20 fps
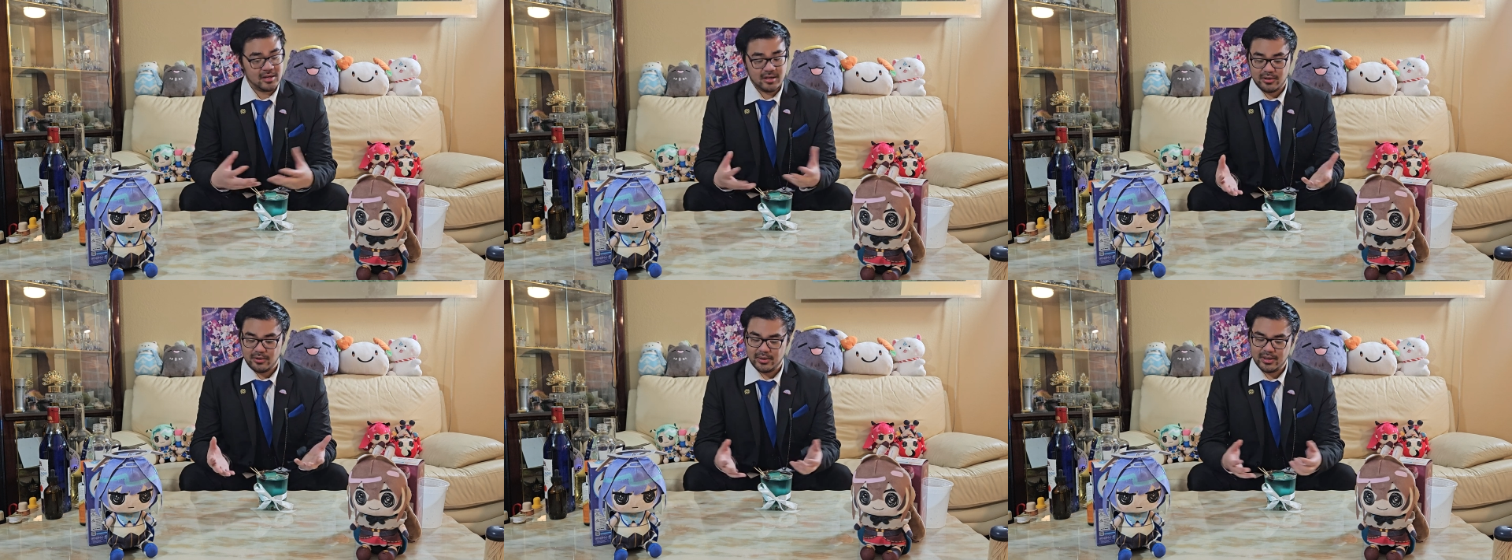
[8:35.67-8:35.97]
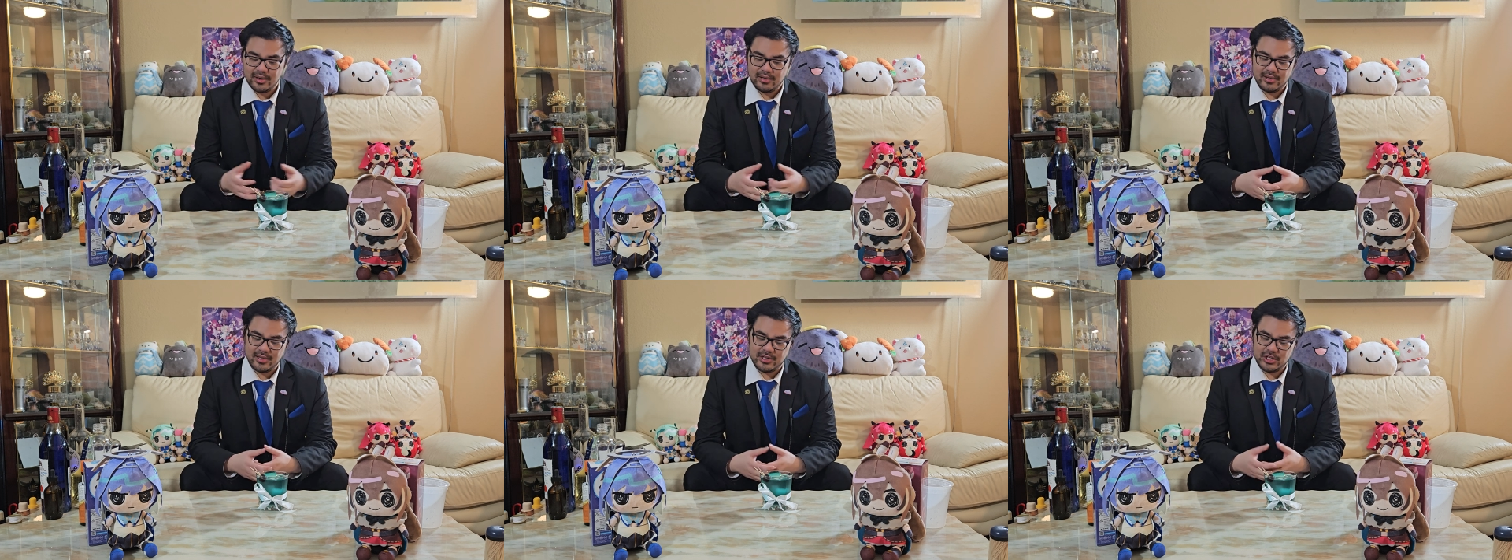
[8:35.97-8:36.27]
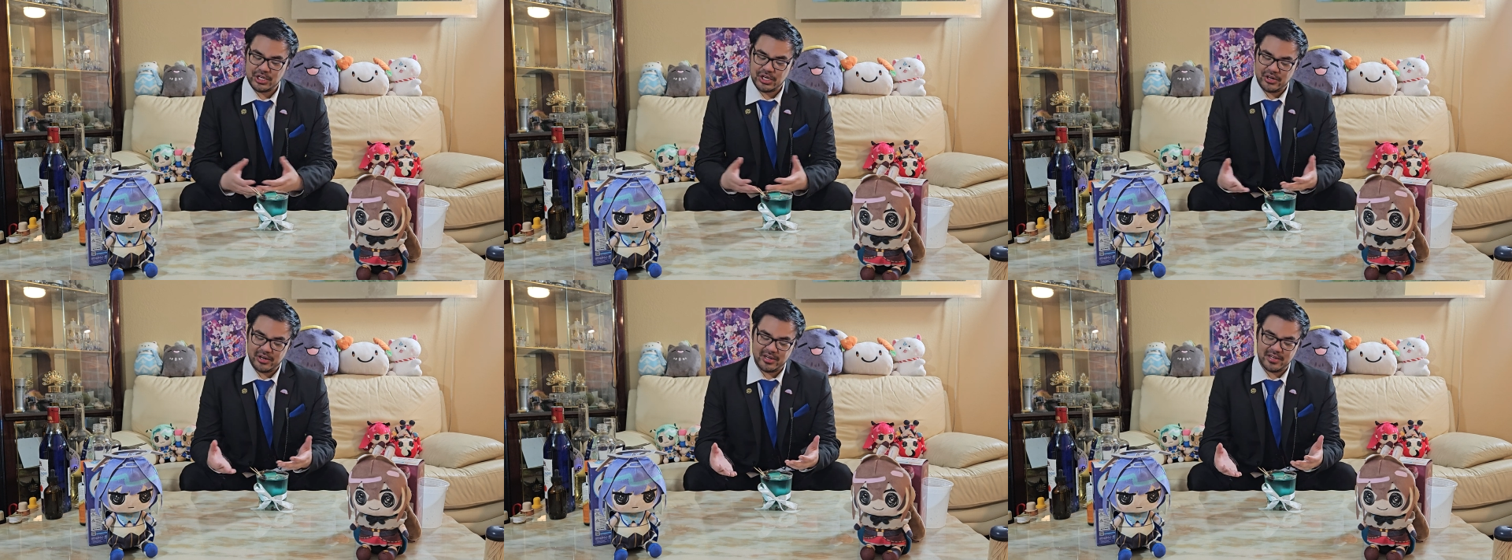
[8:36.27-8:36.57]
Well, the
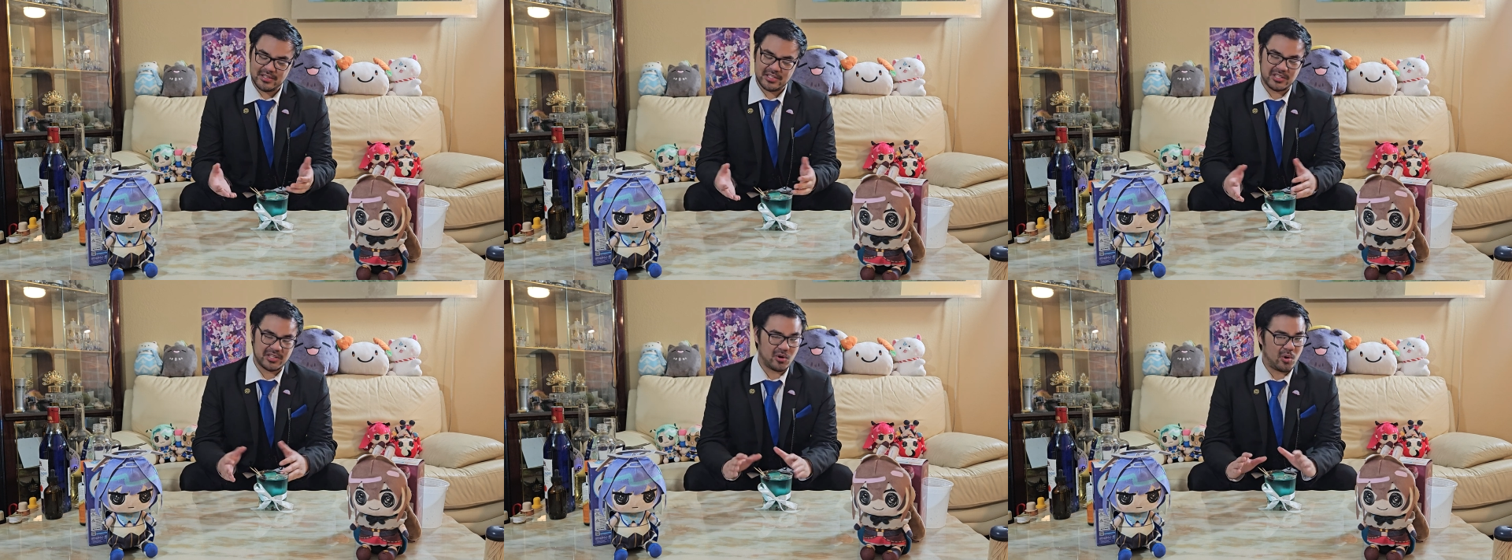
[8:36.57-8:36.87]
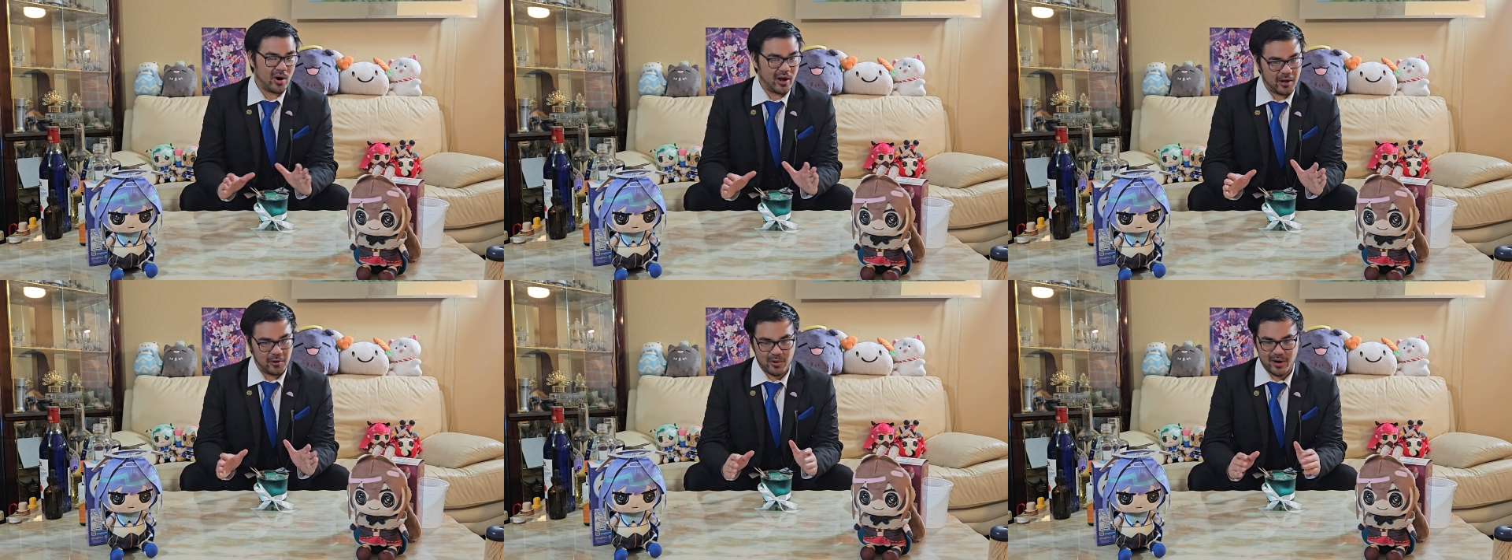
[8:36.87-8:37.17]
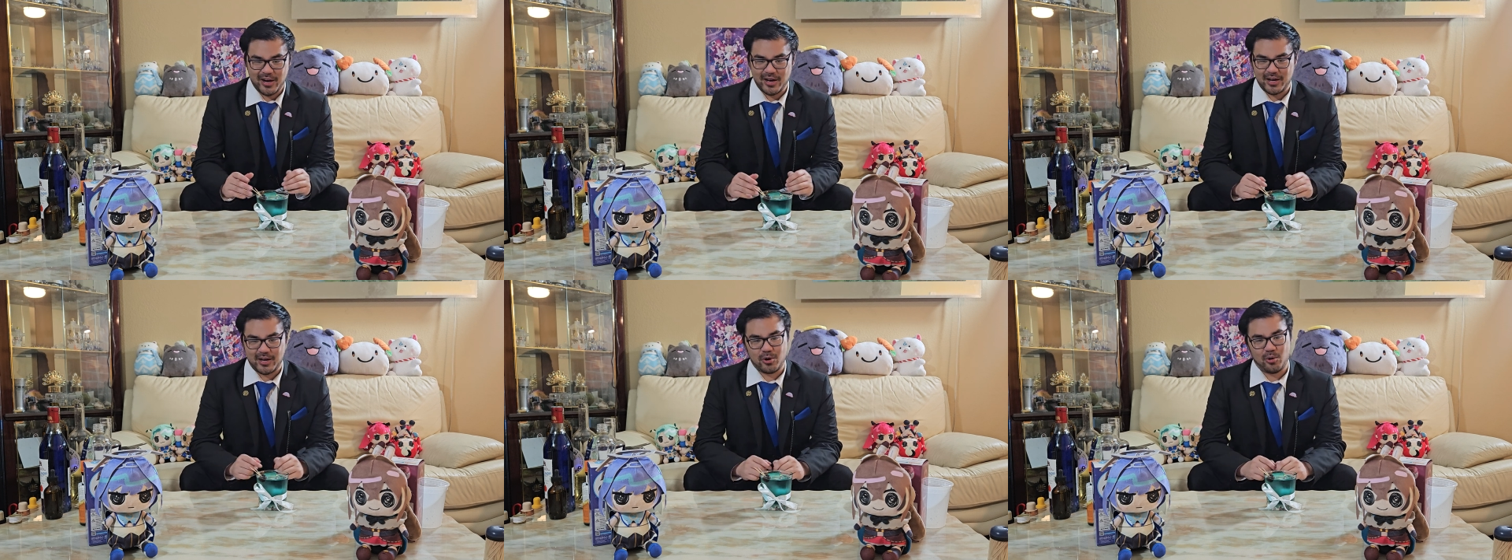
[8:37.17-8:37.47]
cherry doesn't quite
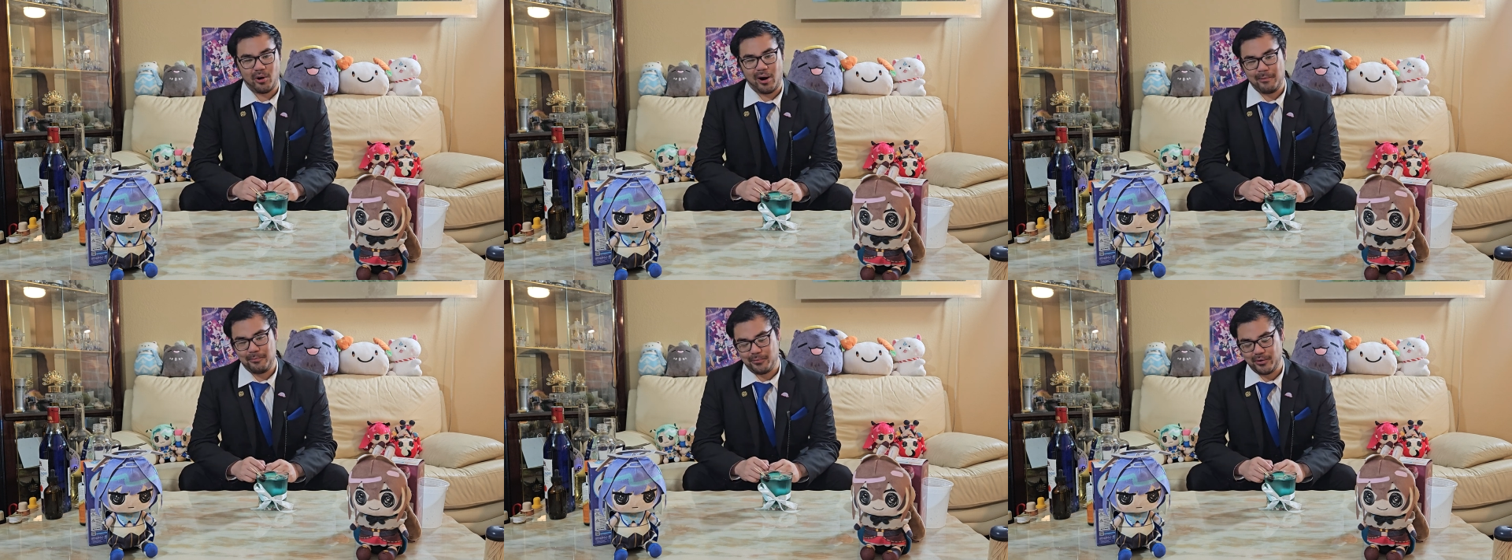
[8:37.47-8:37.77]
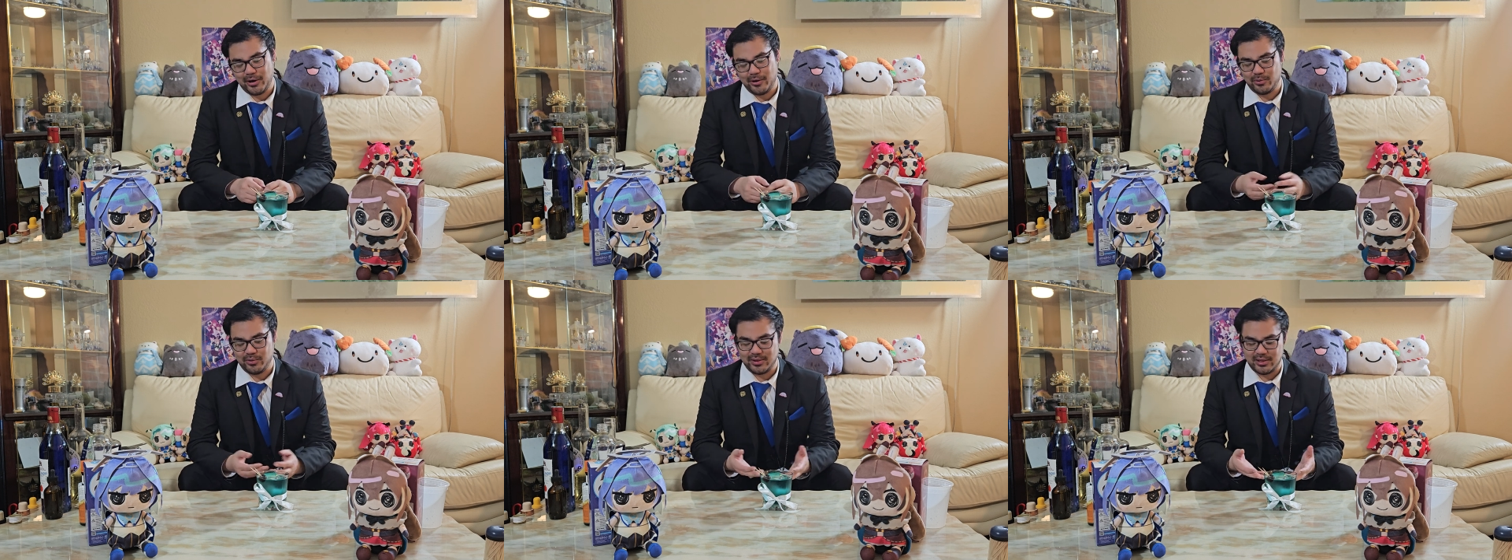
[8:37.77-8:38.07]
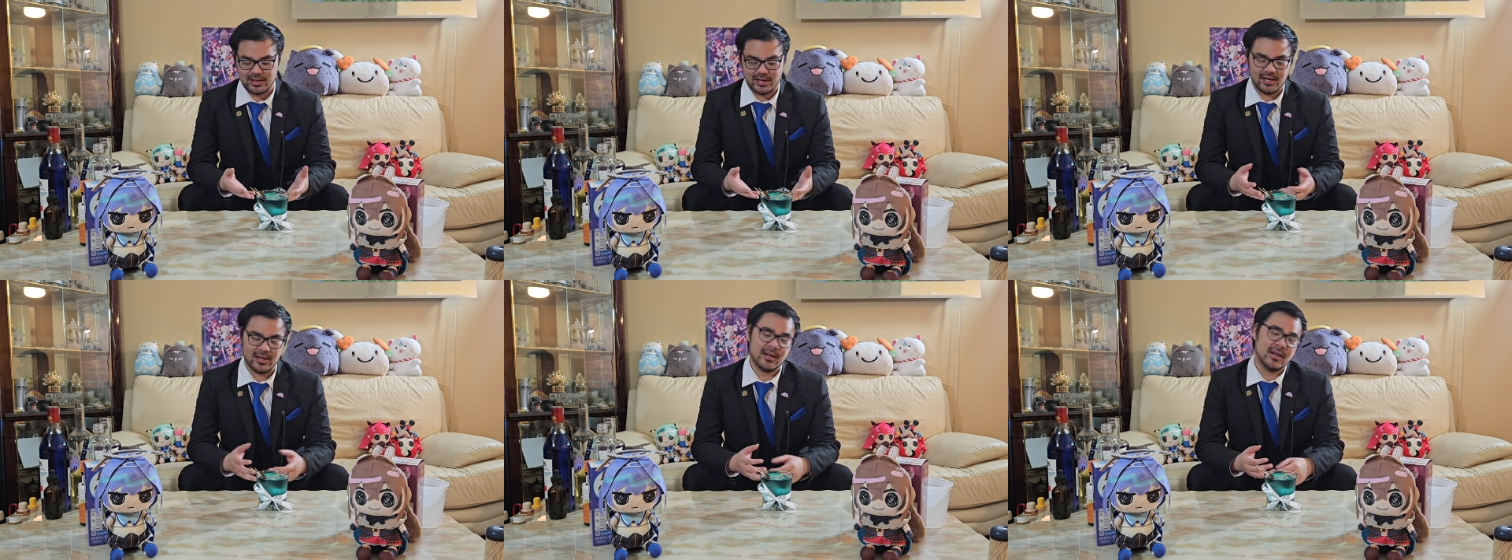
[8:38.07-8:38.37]
want to cooperate with
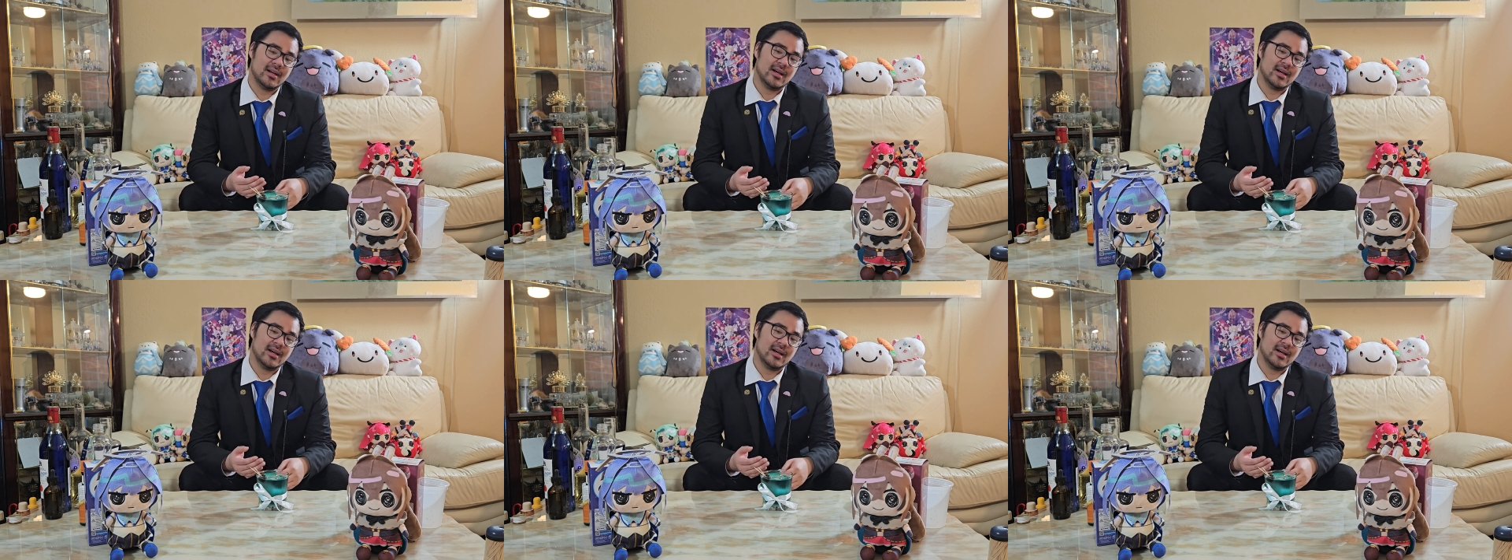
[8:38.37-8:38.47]
the